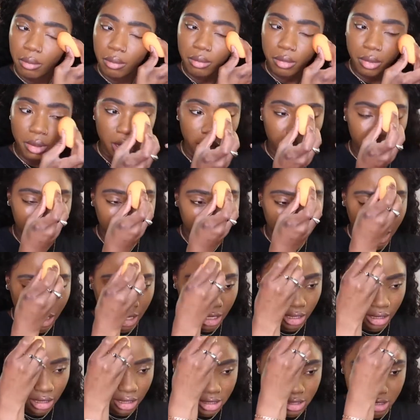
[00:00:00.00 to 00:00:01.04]
And
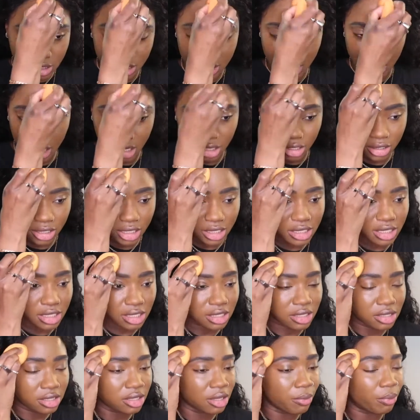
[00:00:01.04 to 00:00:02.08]
again, this
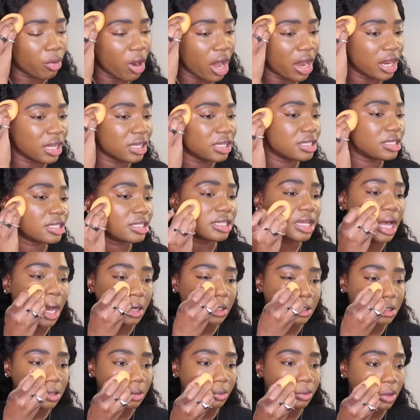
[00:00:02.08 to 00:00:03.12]
is the product, this is how
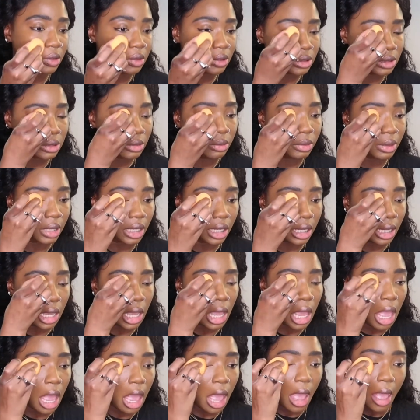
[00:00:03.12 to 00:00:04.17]
it's supposed to be.
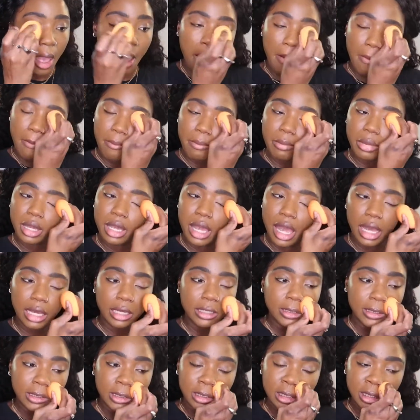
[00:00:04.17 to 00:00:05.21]
But yeah, I
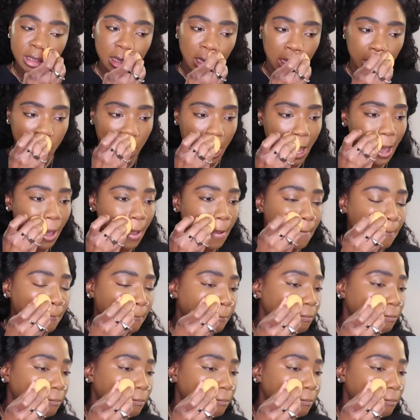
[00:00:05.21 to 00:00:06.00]
could still see that,